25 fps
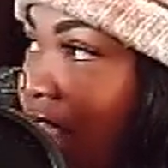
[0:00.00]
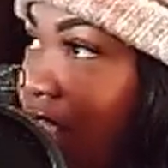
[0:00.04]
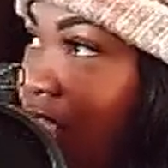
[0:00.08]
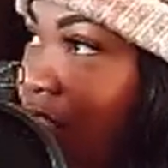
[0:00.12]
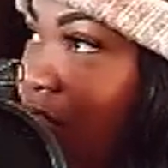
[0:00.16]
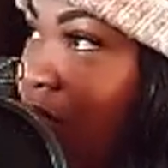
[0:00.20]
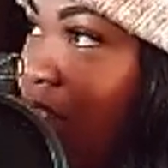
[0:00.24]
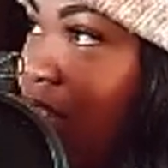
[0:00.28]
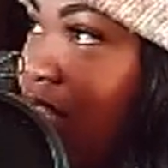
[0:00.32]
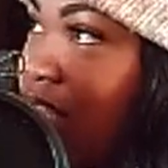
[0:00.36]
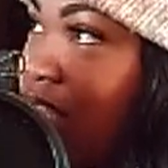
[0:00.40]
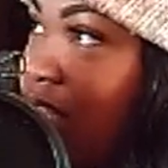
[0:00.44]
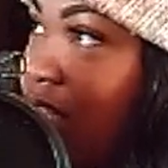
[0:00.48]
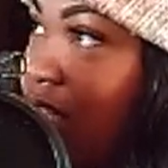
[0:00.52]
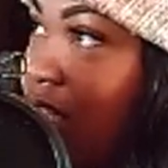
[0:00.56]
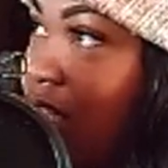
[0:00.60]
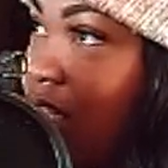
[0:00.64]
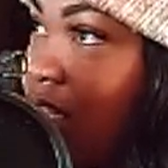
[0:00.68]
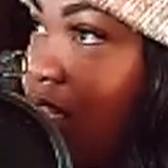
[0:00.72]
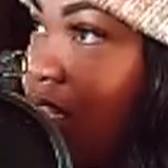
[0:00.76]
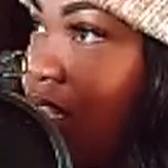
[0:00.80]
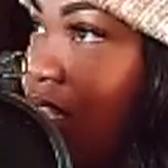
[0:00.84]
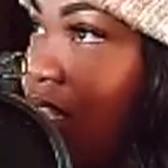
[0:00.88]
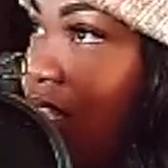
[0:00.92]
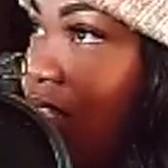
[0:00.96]
ain't watched the
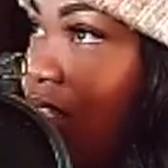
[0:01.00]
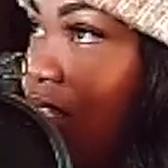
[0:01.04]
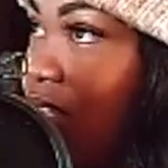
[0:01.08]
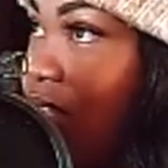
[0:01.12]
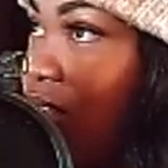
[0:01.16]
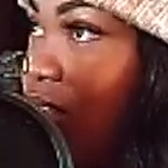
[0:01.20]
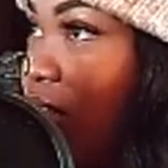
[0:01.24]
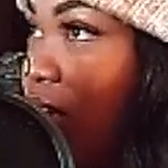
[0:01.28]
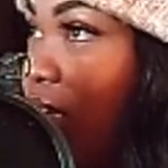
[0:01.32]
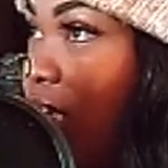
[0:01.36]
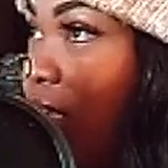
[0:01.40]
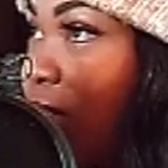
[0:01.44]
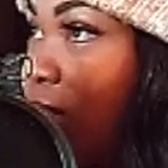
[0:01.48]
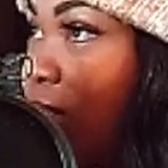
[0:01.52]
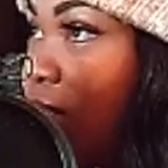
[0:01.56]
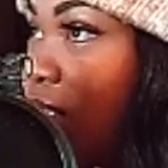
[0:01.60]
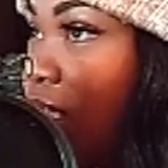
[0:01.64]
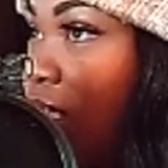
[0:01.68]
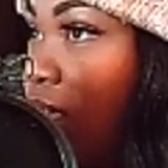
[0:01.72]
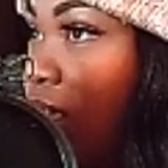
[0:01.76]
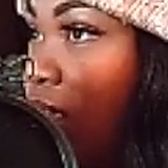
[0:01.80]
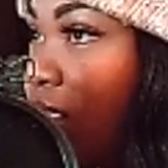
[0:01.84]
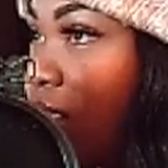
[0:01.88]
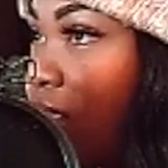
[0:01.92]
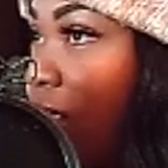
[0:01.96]
uh, the newer
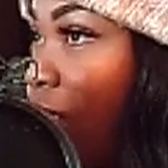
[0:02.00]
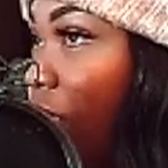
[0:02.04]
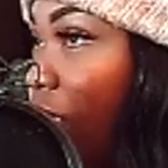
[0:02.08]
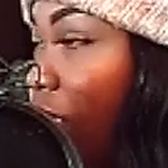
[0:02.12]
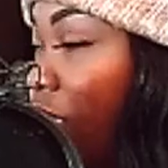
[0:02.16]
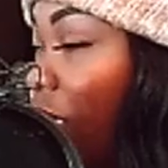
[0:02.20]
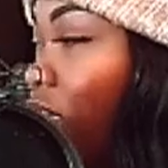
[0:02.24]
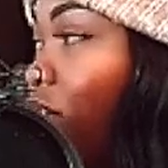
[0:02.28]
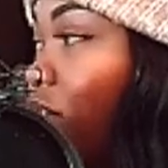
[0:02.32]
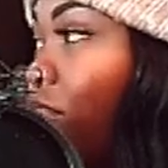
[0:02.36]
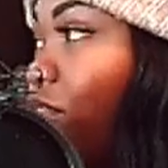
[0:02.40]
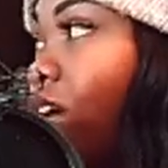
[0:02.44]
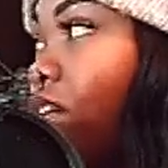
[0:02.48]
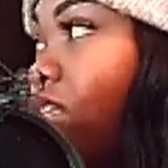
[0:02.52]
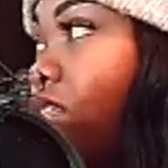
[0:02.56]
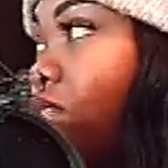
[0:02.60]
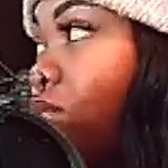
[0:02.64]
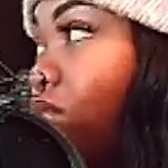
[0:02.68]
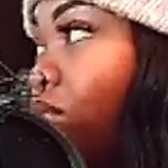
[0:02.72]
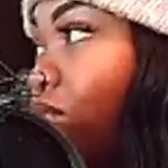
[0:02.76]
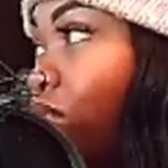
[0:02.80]
episodes. I only seen the first one.